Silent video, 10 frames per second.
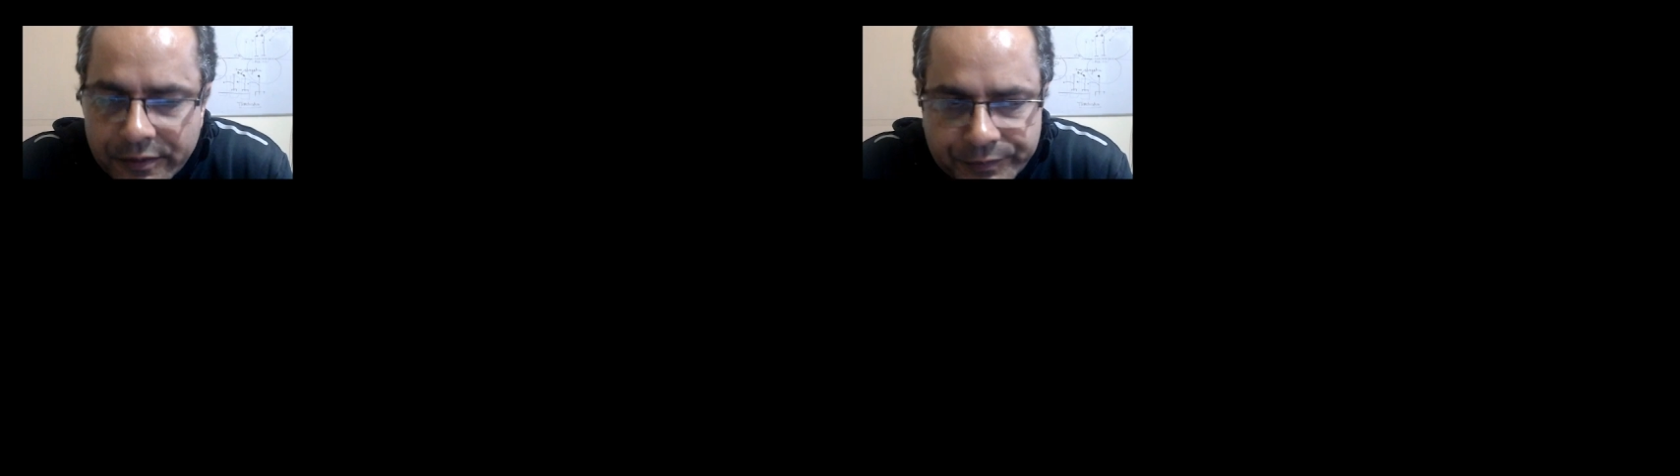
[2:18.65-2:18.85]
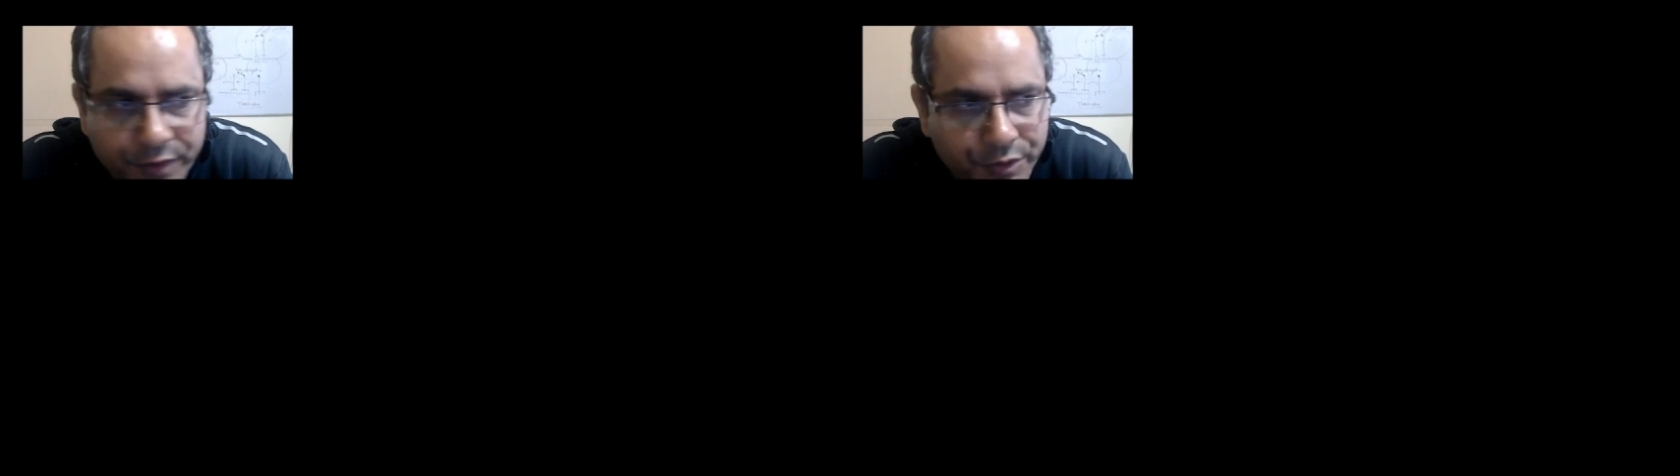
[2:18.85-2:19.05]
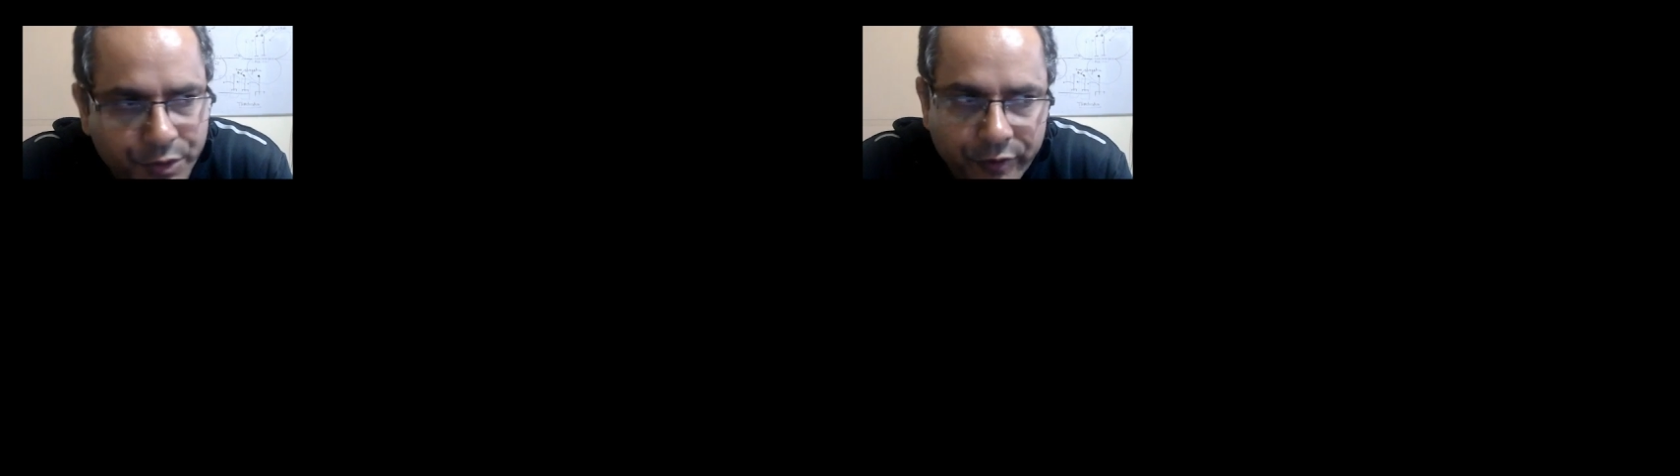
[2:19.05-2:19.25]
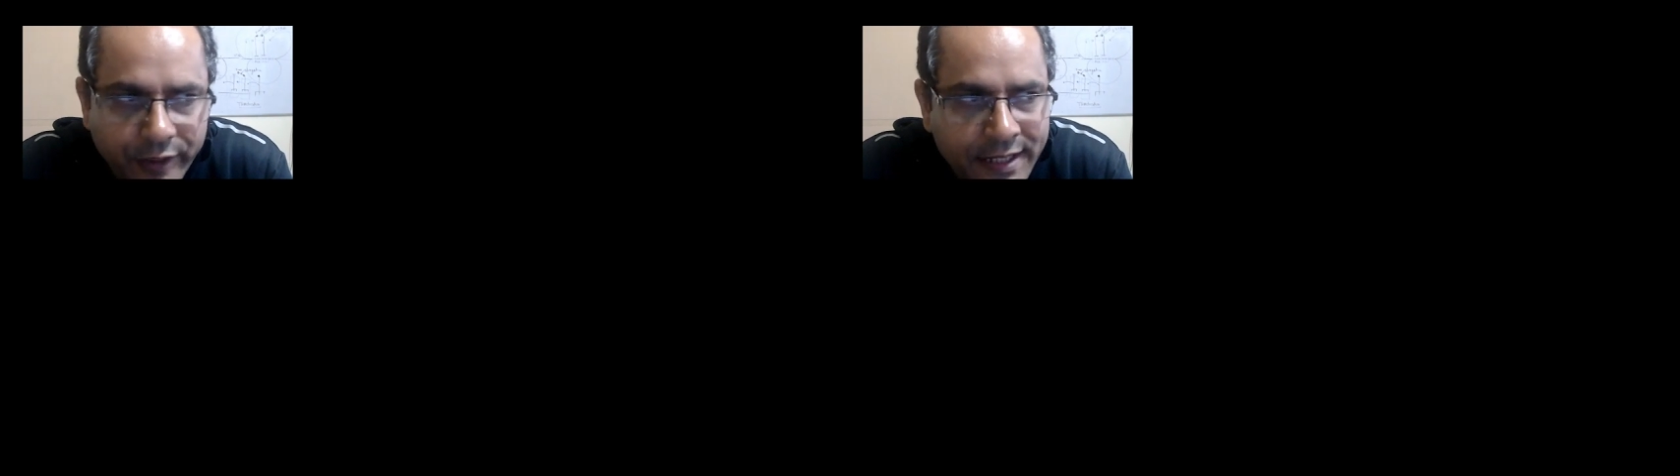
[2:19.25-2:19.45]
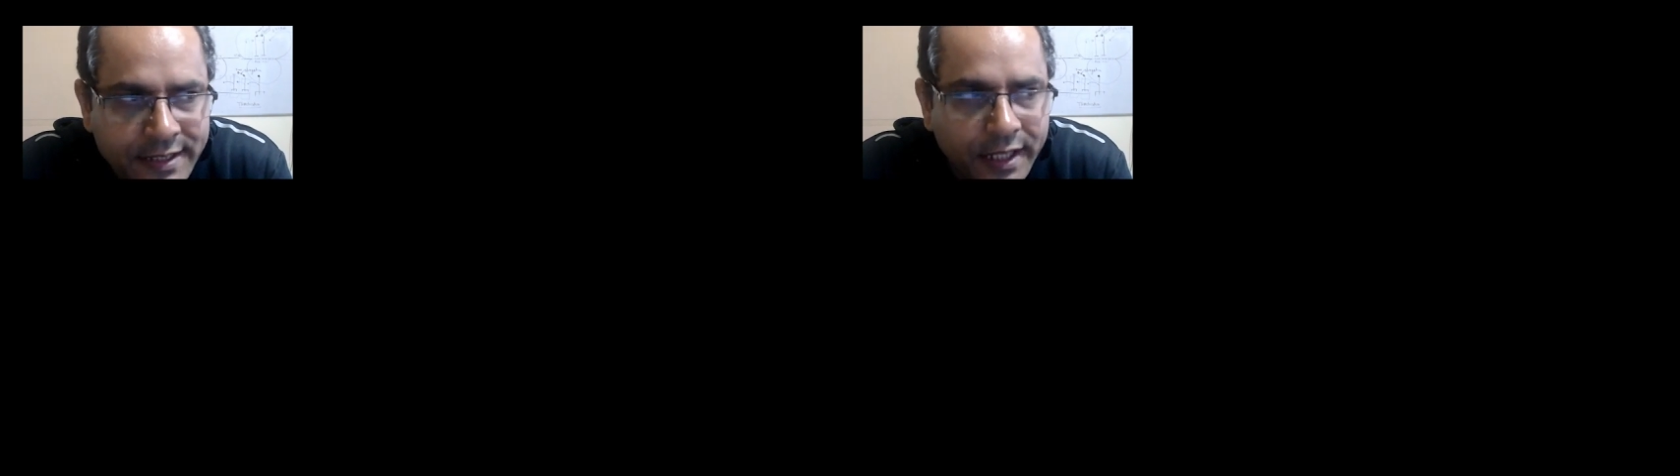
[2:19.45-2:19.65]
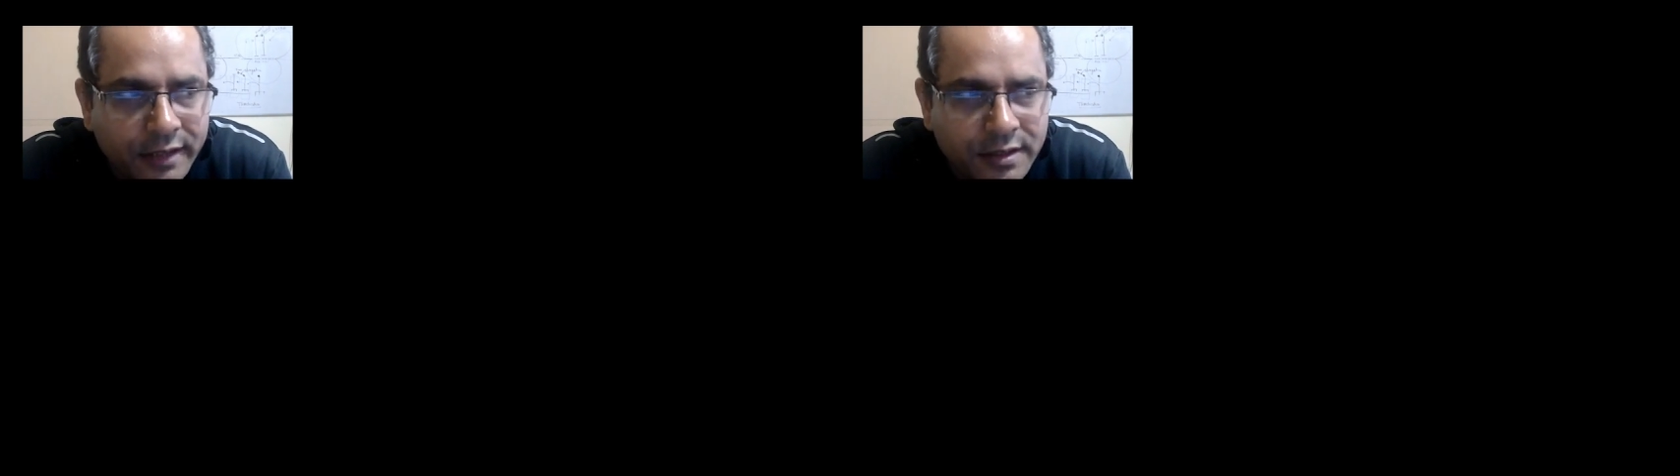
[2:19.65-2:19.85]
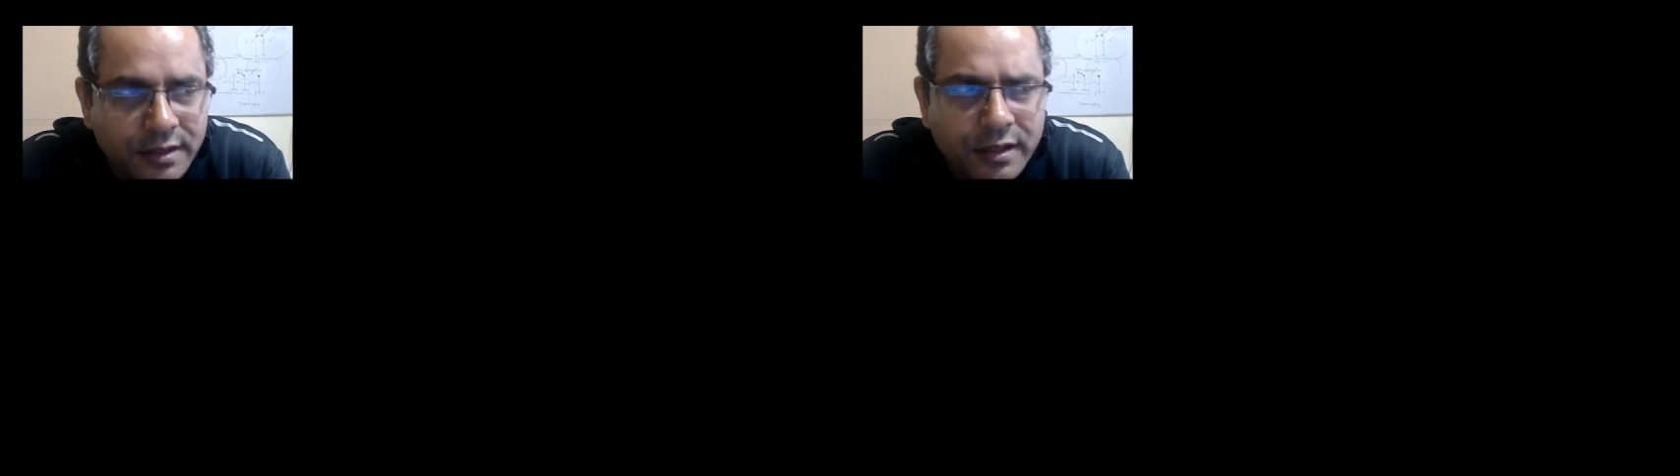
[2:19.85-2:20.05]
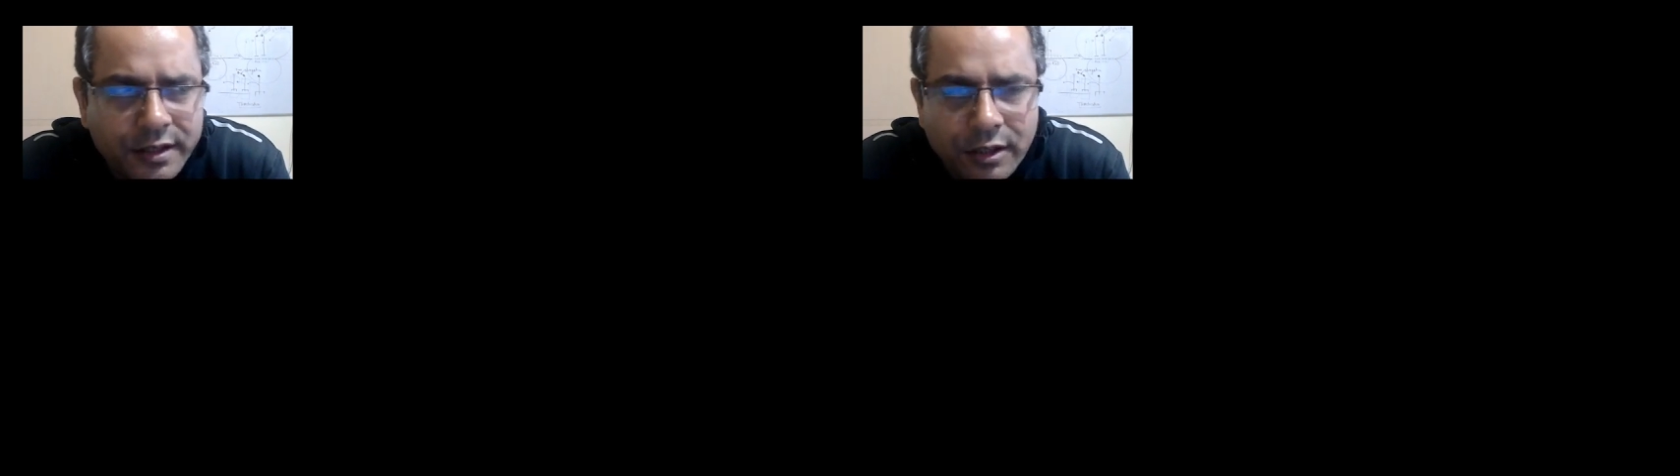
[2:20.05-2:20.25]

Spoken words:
So we can say this is the result